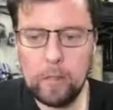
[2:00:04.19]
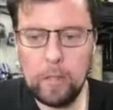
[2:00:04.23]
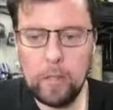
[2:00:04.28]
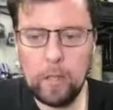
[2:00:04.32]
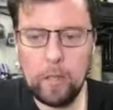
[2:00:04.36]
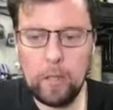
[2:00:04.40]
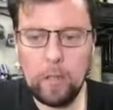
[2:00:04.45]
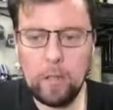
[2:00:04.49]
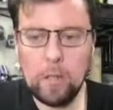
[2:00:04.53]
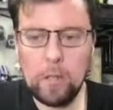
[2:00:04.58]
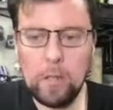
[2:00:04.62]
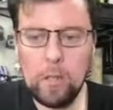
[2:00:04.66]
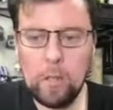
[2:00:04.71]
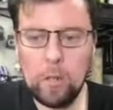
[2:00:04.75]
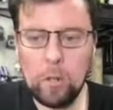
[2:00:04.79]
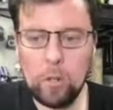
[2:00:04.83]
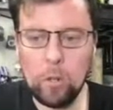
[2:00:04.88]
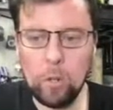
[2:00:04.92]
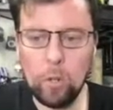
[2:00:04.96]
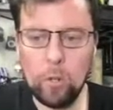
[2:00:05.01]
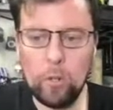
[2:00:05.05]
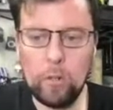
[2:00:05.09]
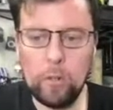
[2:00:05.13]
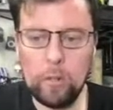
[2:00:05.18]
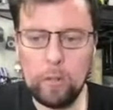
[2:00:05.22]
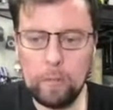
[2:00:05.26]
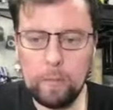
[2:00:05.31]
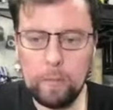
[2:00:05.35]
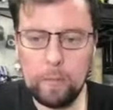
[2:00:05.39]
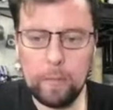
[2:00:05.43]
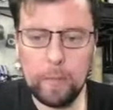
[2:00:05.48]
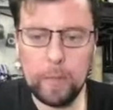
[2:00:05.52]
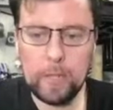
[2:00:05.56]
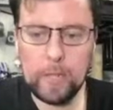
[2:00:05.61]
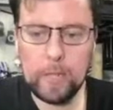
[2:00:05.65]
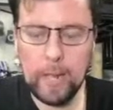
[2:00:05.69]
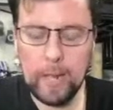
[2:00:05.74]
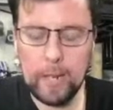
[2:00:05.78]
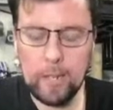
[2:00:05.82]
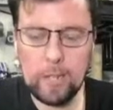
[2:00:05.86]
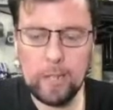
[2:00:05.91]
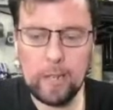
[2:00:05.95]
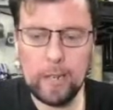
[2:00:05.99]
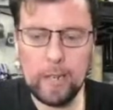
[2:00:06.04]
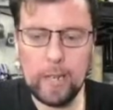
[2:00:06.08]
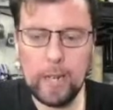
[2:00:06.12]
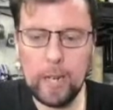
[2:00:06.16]
You could
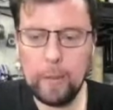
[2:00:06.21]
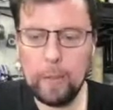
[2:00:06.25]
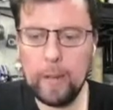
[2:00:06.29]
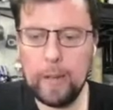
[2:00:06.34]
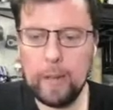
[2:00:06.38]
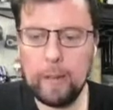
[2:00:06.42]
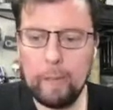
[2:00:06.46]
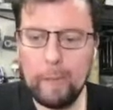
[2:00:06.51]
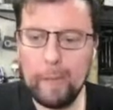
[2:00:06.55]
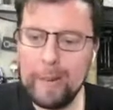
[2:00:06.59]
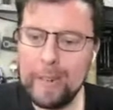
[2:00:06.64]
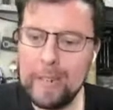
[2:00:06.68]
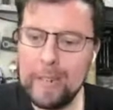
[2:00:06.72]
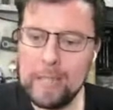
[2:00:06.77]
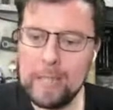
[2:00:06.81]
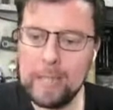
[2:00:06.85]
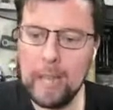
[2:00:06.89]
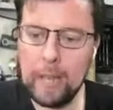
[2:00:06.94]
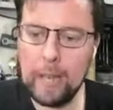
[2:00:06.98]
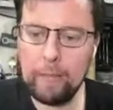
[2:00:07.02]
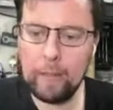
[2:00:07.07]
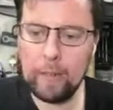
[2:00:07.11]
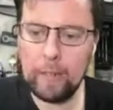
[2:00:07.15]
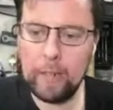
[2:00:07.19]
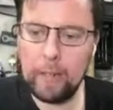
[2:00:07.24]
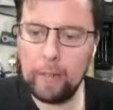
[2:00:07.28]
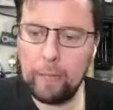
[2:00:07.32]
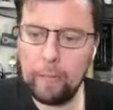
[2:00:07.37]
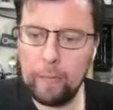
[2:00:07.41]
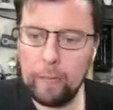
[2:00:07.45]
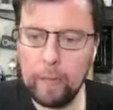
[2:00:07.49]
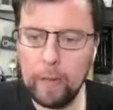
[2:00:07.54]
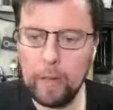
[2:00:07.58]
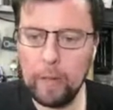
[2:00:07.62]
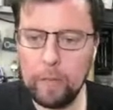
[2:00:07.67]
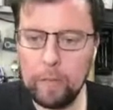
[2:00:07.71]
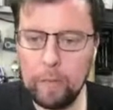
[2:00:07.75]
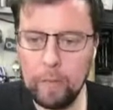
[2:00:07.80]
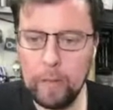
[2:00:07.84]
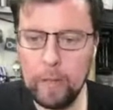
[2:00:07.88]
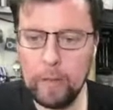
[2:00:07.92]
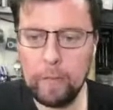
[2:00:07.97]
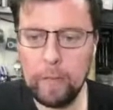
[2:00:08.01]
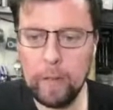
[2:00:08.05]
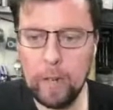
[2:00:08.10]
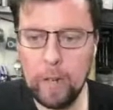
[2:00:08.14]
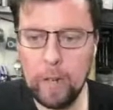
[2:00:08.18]
potentially get away with a 7 if
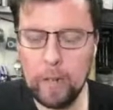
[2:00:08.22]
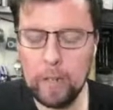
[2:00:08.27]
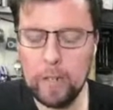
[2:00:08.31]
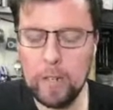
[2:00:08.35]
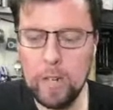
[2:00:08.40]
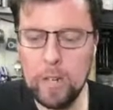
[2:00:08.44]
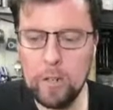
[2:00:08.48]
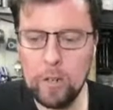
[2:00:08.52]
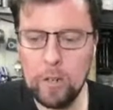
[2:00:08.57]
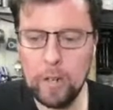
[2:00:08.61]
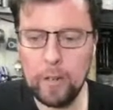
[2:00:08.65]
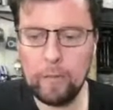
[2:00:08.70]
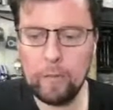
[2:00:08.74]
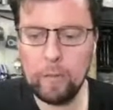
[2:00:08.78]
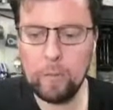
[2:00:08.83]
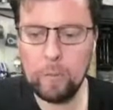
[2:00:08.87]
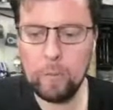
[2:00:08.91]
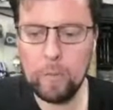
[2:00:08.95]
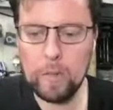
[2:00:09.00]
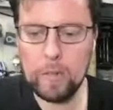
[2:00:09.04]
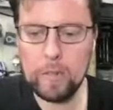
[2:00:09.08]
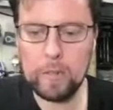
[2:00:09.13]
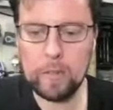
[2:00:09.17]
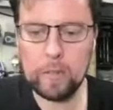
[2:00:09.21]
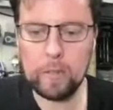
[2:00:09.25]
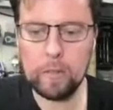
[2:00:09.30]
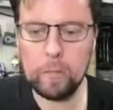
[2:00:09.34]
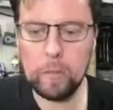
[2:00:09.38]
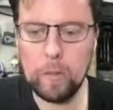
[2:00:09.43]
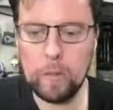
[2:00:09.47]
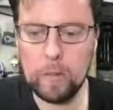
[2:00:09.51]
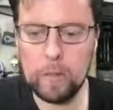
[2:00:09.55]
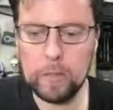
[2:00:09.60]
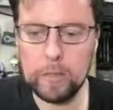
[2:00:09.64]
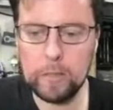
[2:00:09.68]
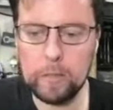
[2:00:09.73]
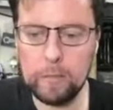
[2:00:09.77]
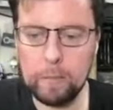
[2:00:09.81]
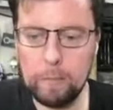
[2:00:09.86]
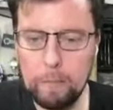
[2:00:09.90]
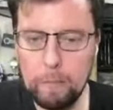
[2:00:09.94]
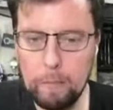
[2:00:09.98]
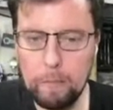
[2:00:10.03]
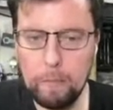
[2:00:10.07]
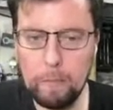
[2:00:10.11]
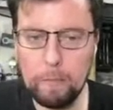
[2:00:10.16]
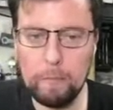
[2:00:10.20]
a lot of the driving was
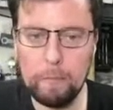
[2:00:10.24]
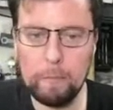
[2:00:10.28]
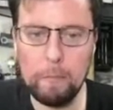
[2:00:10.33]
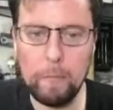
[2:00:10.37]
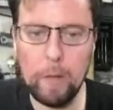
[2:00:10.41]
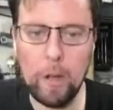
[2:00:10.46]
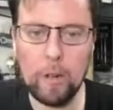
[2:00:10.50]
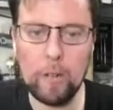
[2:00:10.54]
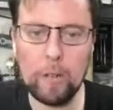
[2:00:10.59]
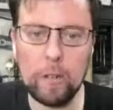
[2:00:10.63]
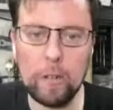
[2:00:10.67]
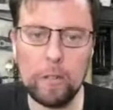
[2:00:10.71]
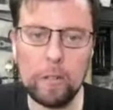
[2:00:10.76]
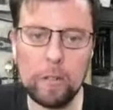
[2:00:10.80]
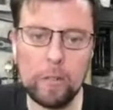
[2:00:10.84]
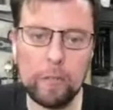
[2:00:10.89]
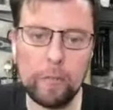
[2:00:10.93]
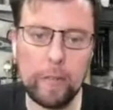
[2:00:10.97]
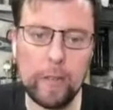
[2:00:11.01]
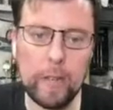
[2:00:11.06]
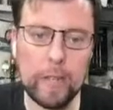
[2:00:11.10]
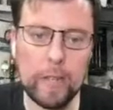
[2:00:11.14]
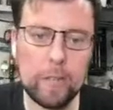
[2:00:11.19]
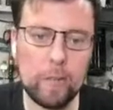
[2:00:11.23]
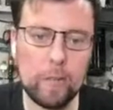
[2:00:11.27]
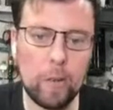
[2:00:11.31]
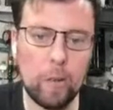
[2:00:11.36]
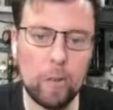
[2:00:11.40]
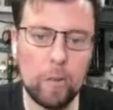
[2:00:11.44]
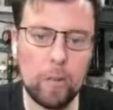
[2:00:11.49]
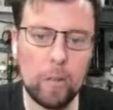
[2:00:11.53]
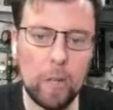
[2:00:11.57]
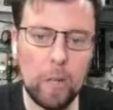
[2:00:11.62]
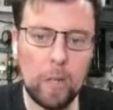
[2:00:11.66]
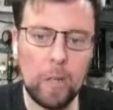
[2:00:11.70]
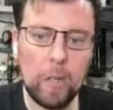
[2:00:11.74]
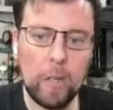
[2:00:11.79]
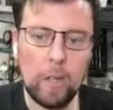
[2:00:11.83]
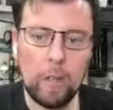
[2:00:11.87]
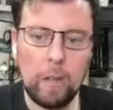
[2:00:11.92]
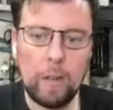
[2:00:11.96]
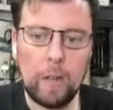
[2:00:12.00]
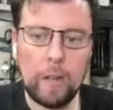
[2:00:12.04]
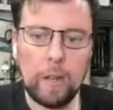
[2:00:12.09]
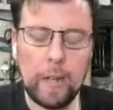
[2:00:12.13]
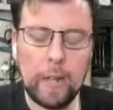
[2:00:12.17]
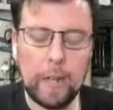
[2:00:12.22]
moderate to fast road,
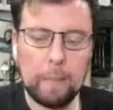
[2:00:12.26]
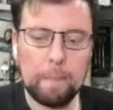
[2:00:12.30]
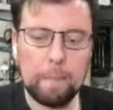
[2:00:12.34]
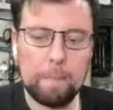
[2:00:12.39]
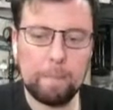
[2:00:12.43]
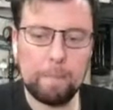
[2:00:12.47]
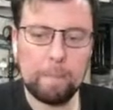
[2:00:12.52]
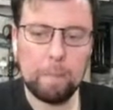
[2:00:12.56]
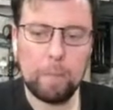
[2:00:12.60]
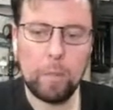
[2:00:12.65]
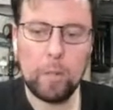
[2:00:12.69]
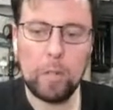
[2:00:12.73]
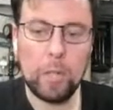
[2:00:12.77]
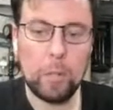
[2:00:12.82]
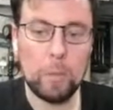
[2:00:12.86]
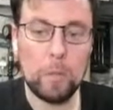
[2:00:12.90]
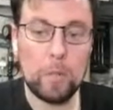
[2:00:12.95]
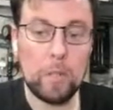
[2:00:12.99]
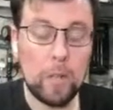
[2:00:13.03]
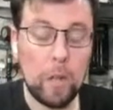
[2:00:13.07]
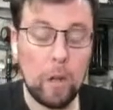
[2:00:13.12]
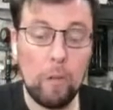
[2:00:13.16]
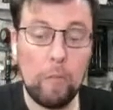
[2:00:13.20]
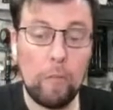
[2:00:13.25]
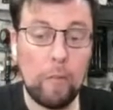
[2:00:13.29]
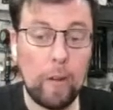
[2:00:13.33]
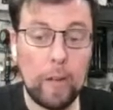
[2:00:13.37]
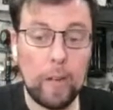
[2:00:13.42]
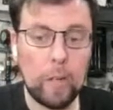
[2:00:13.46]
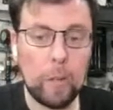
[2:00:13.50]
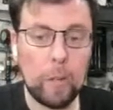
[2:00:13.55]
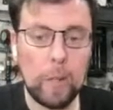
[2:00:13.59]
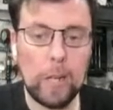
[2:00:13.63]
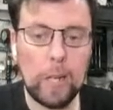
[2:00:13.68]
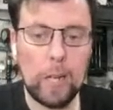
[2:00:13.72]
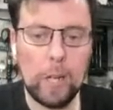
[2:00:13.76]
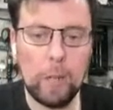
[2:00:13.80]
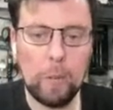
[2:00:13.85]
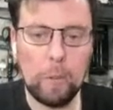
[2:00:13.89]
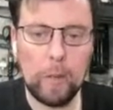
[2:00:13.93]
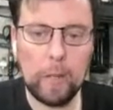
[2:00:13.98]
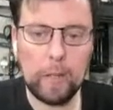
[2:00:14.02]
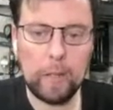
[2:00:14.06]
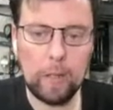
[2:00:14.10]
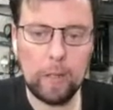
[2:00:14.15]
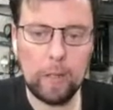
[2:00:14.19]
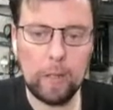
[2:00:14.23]
but you would know very quickly
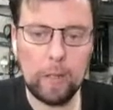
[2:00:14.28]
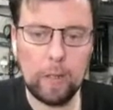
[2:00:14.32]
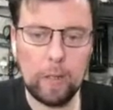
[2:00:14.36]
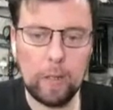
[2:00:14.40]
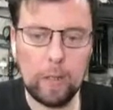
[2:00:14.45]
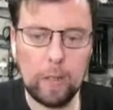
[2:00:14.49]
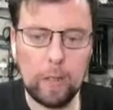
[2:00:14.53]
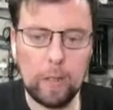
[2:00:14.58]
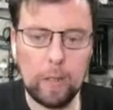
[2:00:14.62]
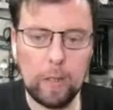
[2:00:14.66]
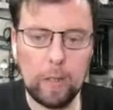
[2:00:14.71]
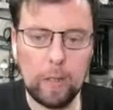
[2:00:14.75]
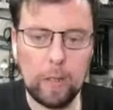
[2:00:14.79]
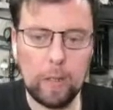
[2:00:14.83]
whether